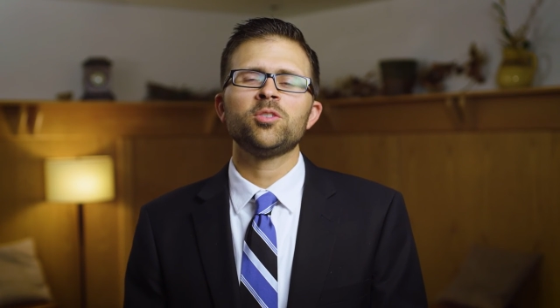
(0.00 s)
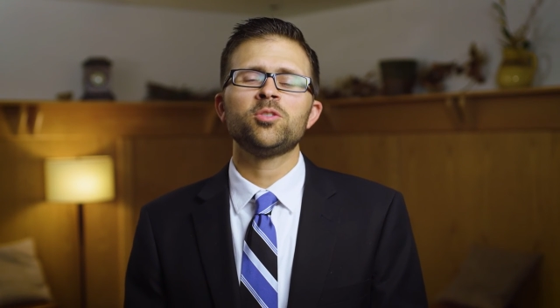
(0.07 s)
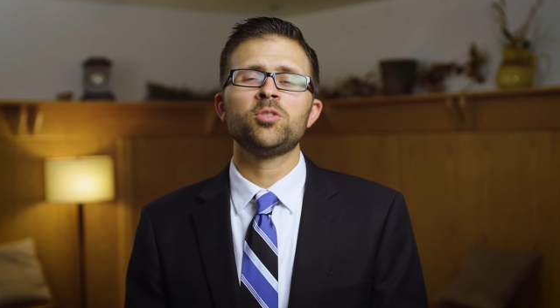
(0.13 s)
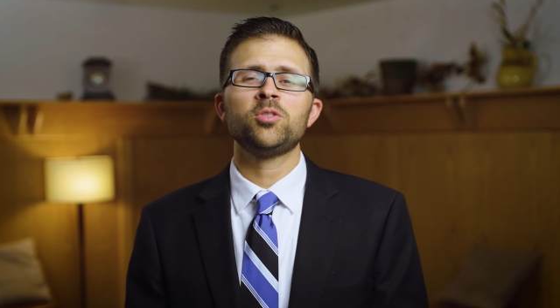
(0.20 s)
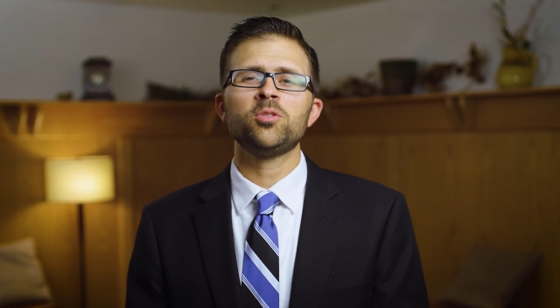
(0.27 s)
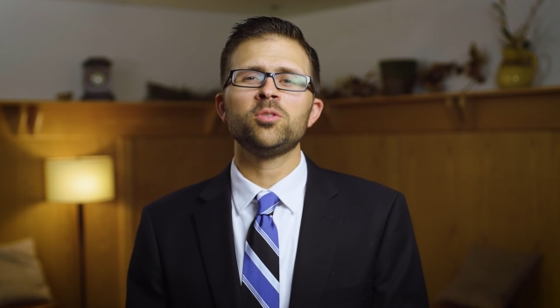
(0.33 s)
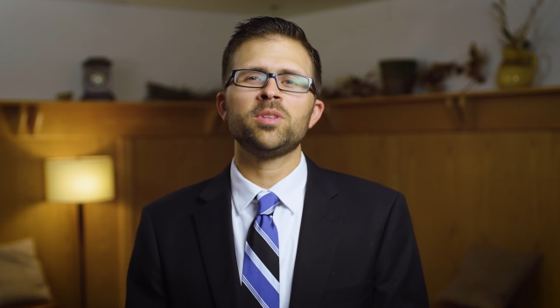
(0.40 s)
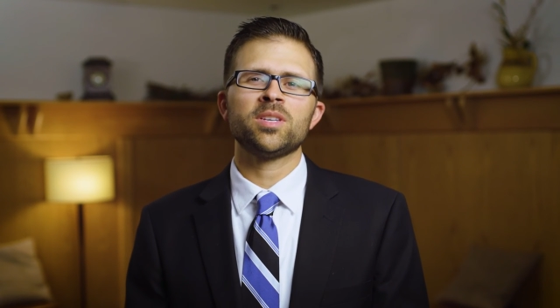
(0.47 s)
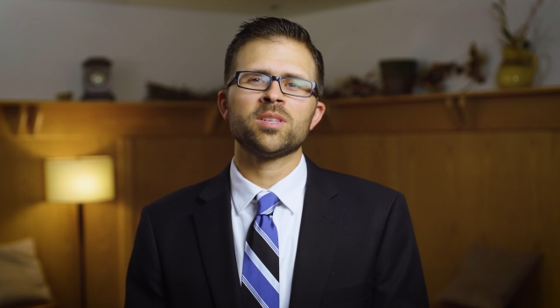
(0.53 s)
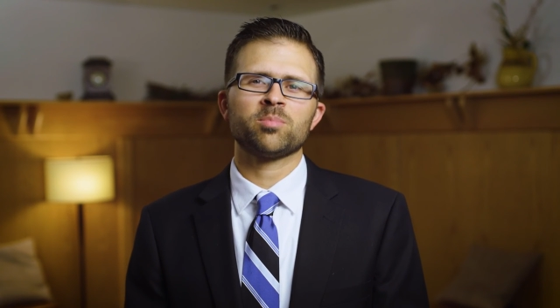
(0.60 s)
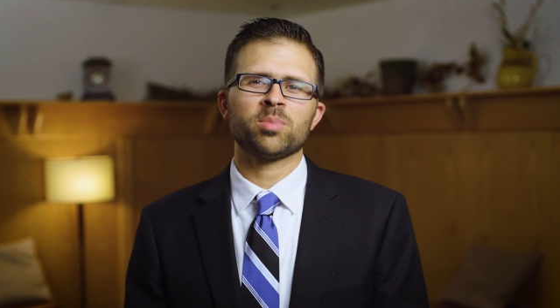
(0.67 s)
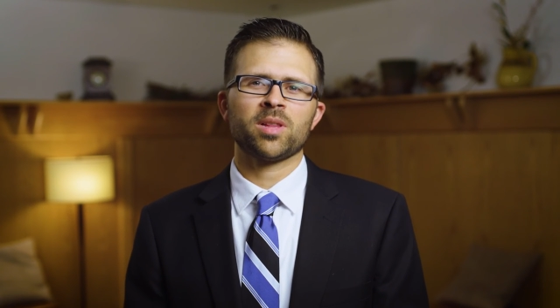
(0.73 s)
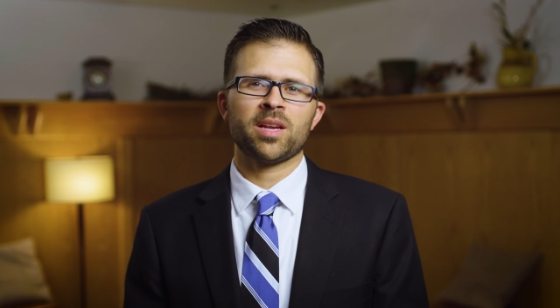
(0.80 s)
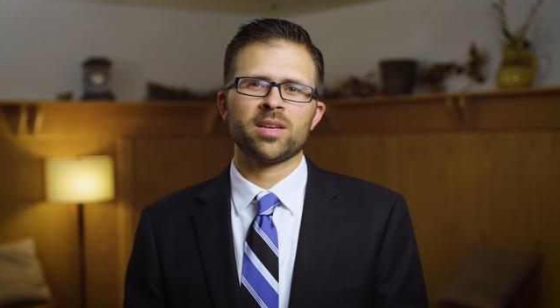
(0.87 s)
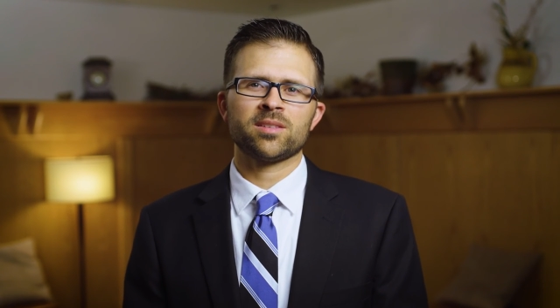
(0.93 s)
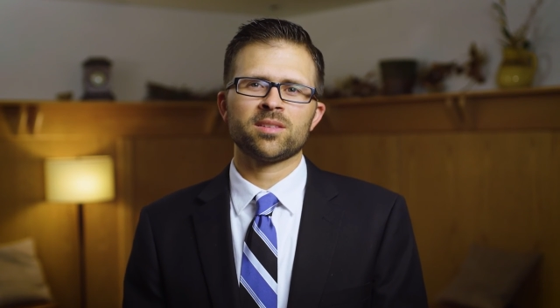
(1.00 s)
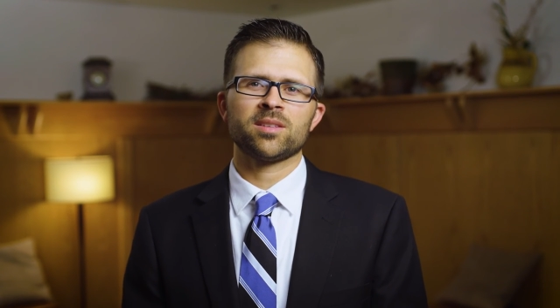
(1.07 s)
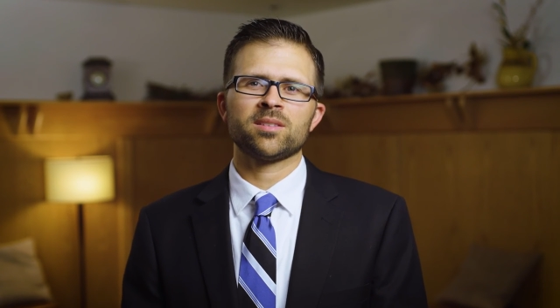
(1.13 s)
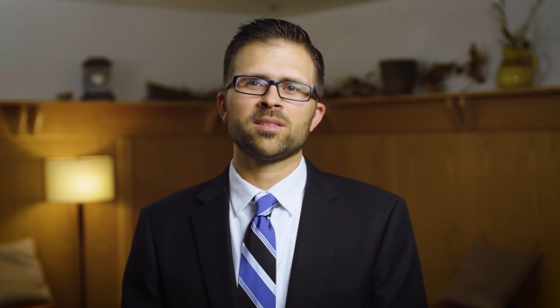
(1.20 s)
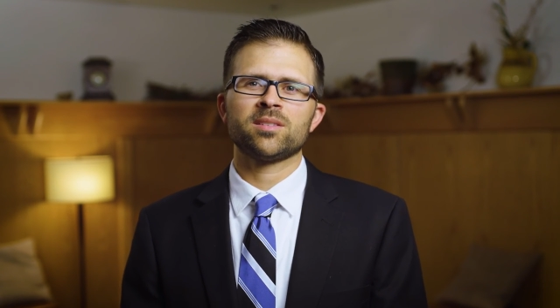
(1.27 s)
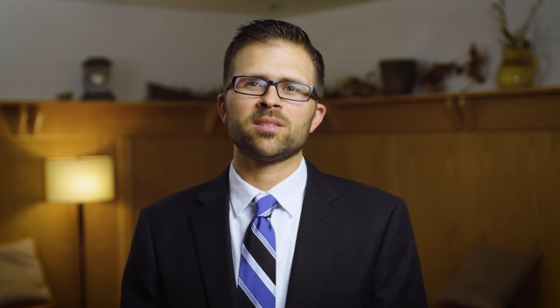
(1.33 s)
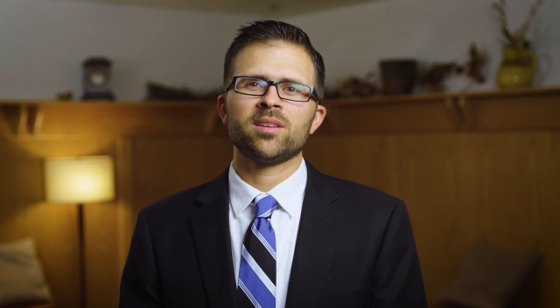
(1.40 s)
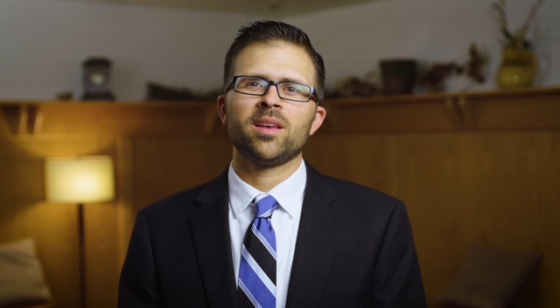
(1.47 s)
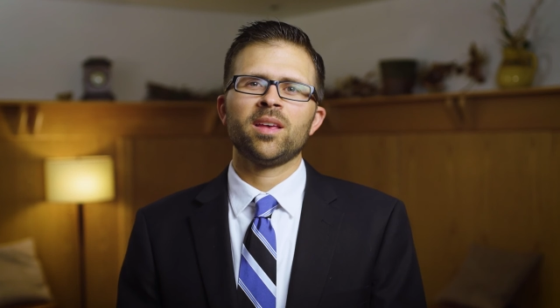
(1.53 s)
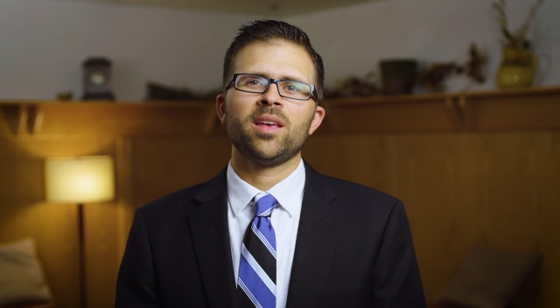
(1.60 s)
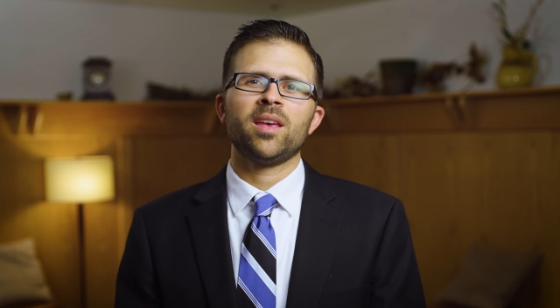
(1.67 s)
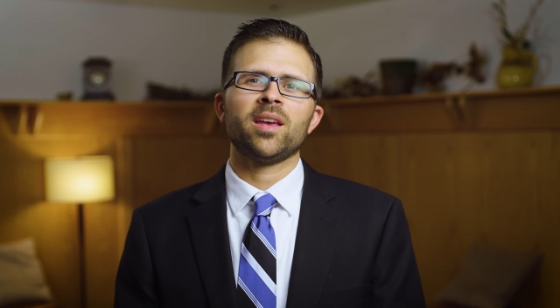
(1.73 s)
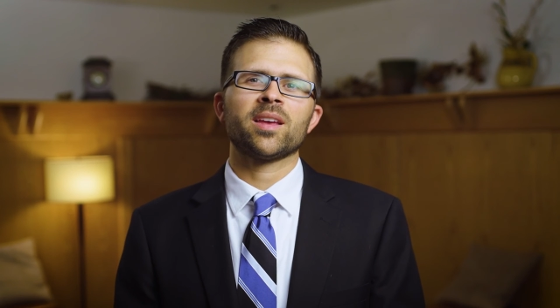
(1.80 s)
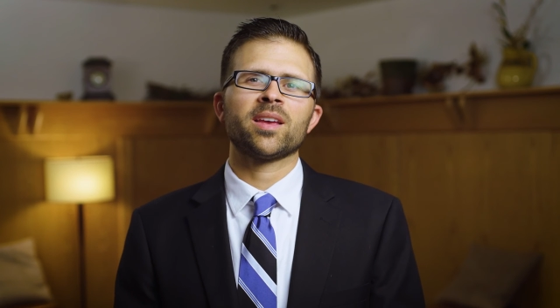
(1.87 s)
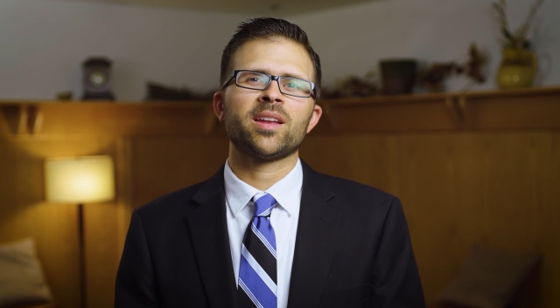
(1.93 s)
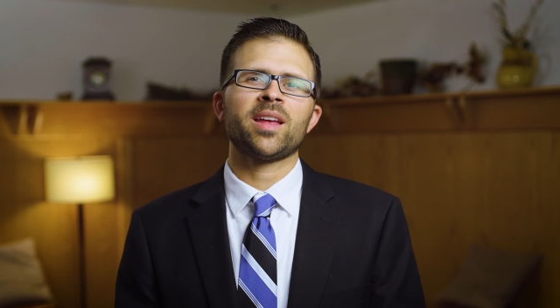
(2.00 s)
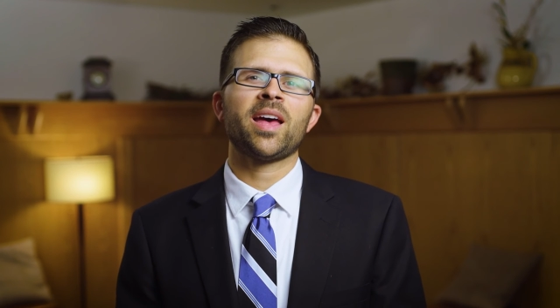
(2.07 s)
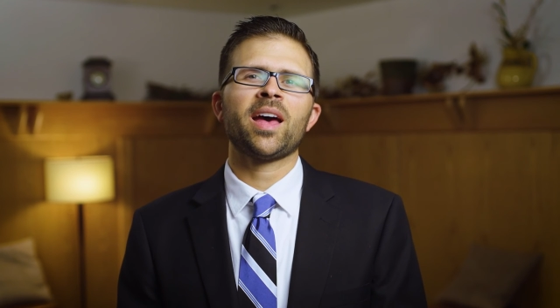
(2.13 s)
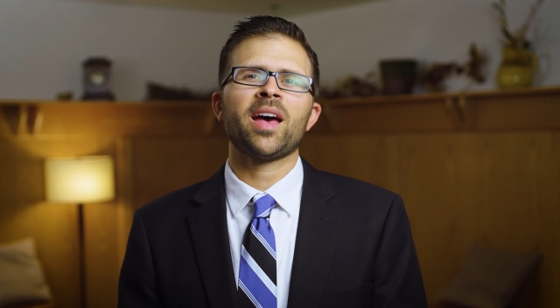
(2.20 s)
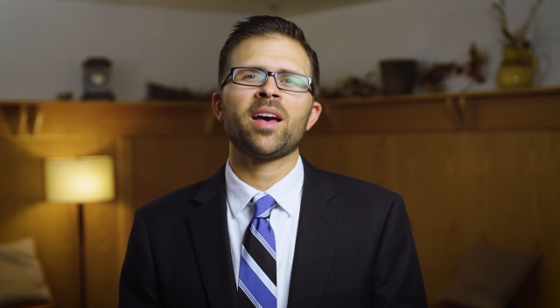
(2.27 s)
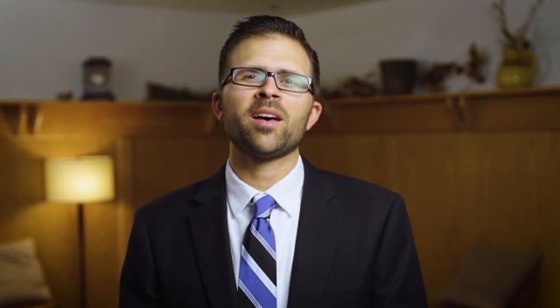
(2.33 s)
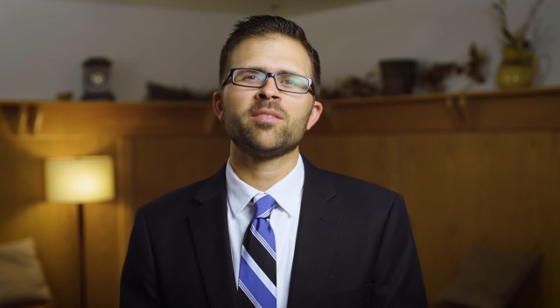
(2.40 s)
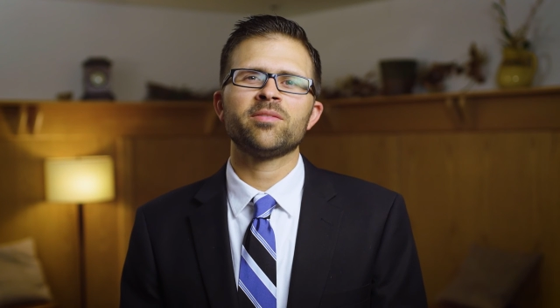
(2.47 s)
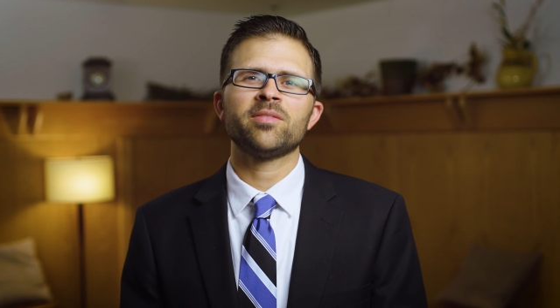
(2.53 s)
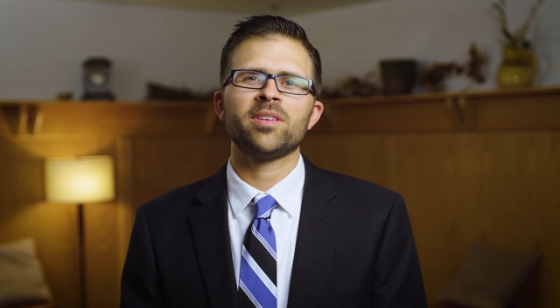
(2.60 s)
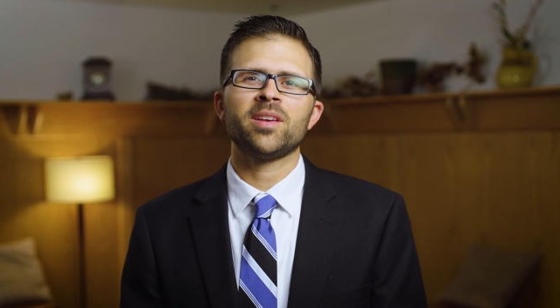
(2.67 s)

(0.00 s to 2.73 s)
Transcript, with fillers: to these places and can have